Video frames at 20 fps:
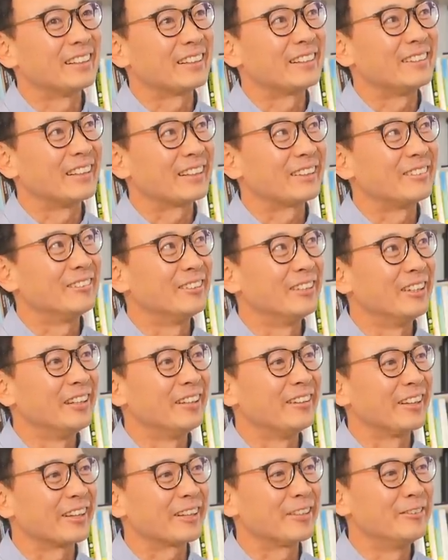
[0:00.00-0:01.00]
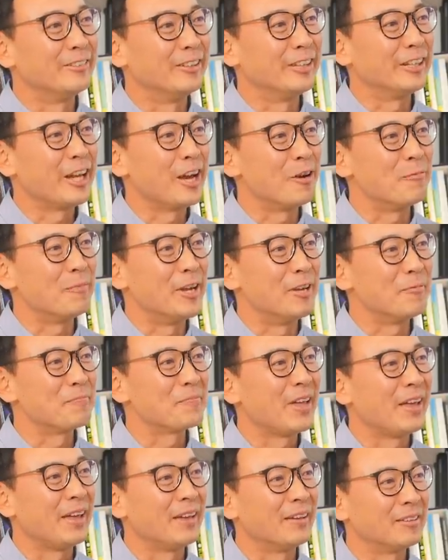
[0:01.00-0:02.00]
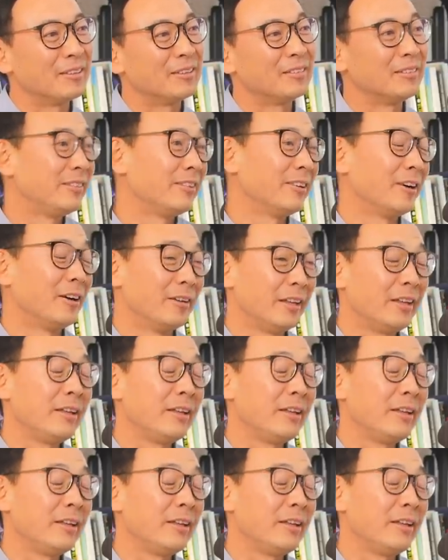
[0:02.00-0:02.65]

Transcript: that, that can really that can really get me. So